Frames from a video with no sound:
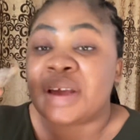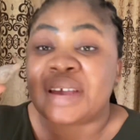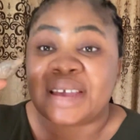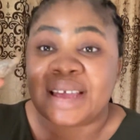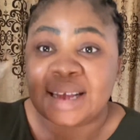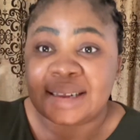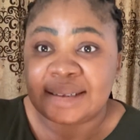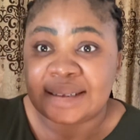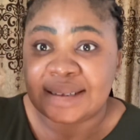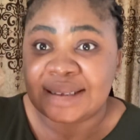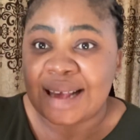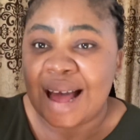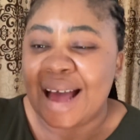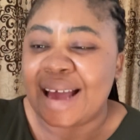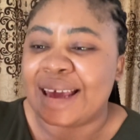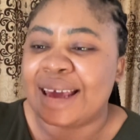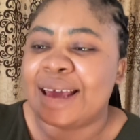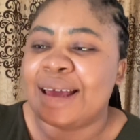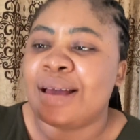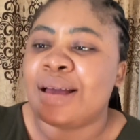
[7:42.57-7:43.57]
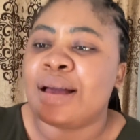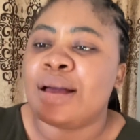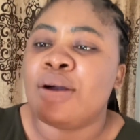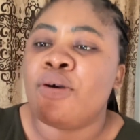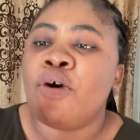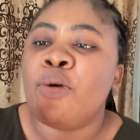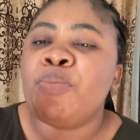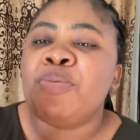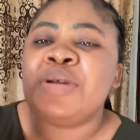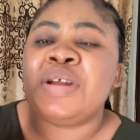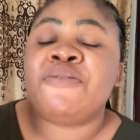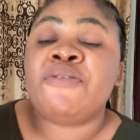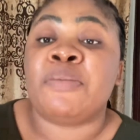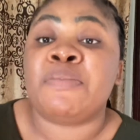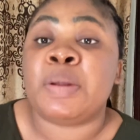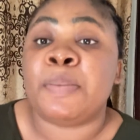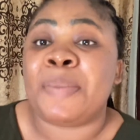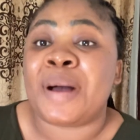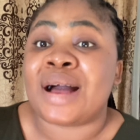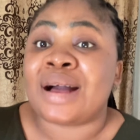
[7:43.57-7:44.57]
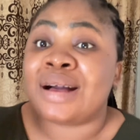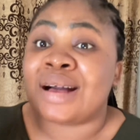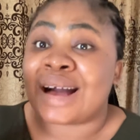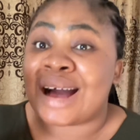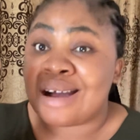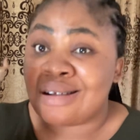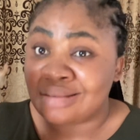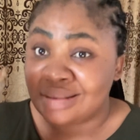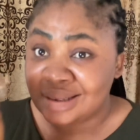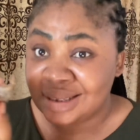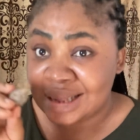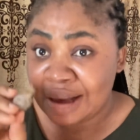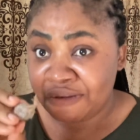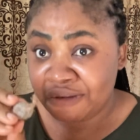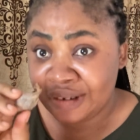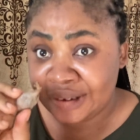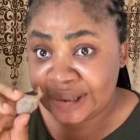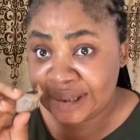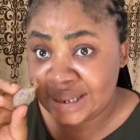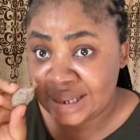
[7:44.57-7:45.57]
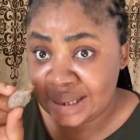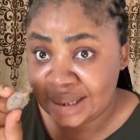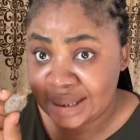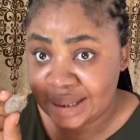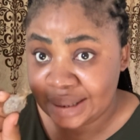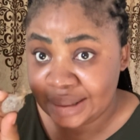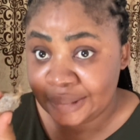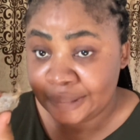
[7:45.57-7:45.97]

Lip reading: Get it and open it from the back. Count 7 seeds.